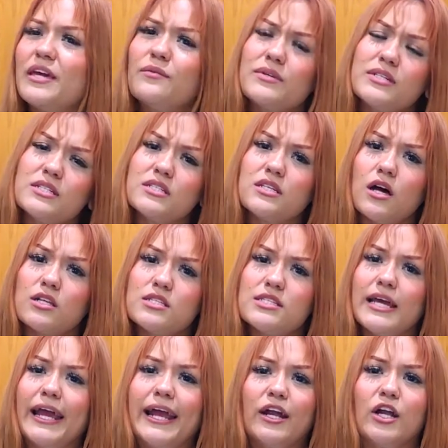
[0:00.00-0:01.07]
It was on
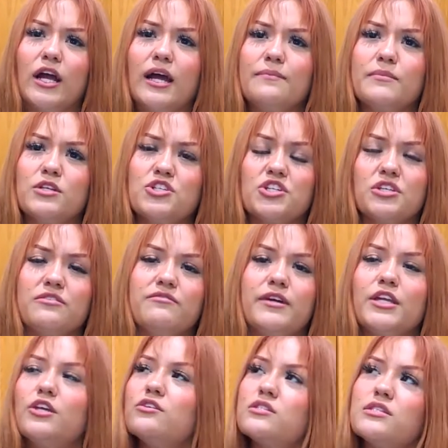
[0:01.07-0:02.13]
Sahara. I'm not sure the
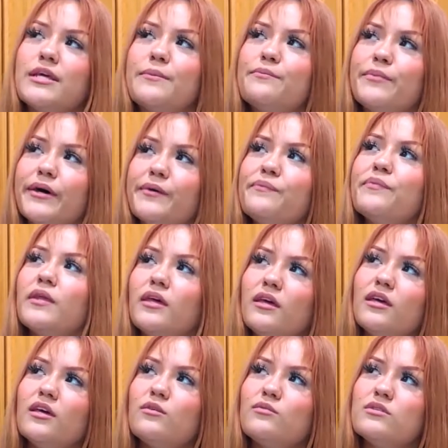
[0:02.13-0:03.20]
venue's name, but
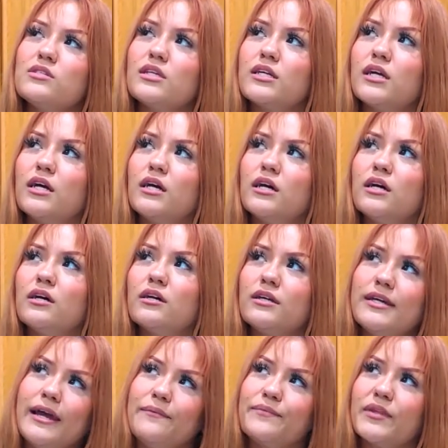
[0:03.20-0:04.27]
it was like a
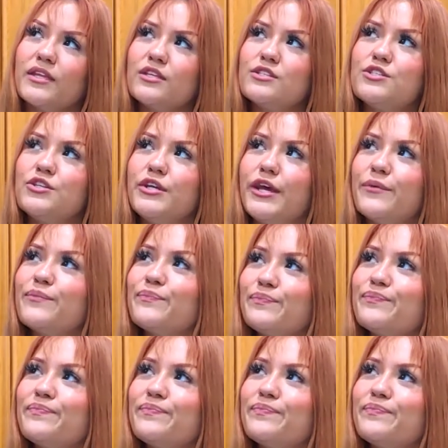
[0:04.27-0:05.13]
yeah, a little studio.